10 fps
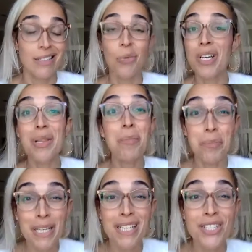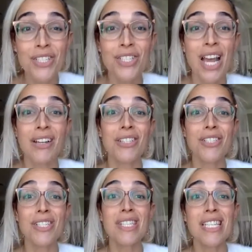One of the biggest
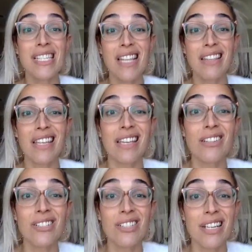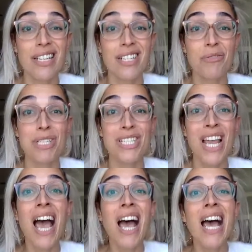challenges is that the English language
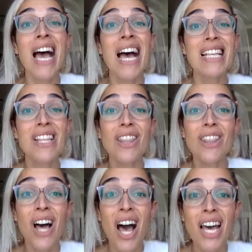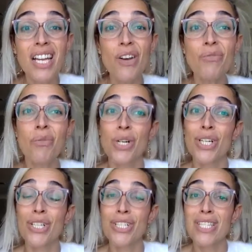has a lot of
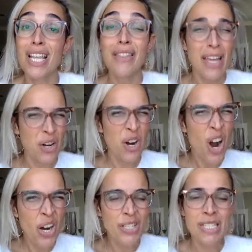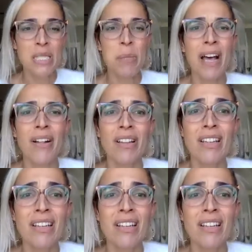words that are hard to spell.